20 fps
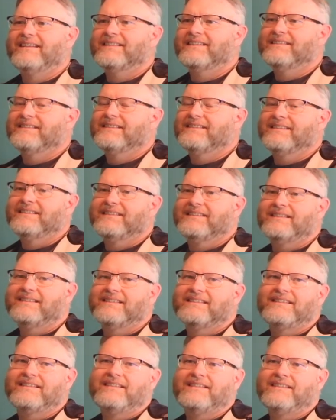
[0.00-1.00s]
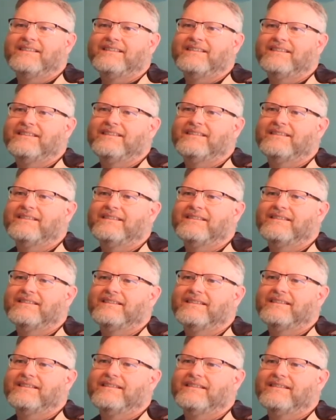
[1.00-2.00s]

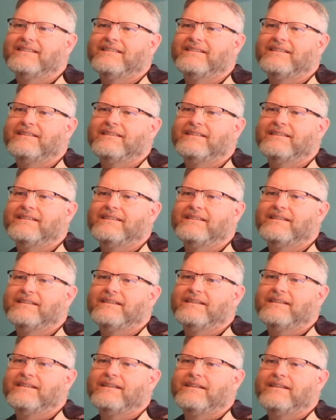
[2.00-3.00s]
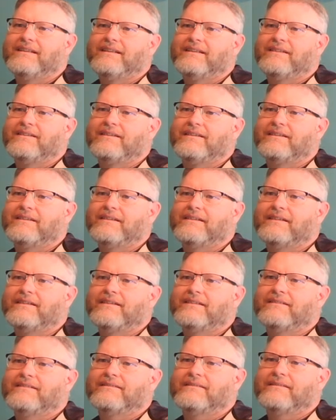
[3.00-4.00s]

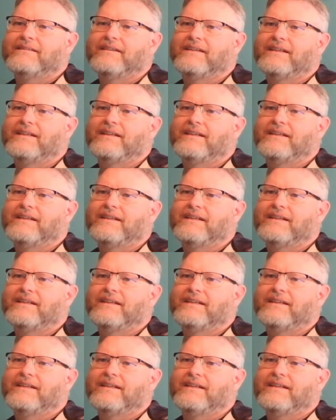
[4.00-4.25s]
[no speech]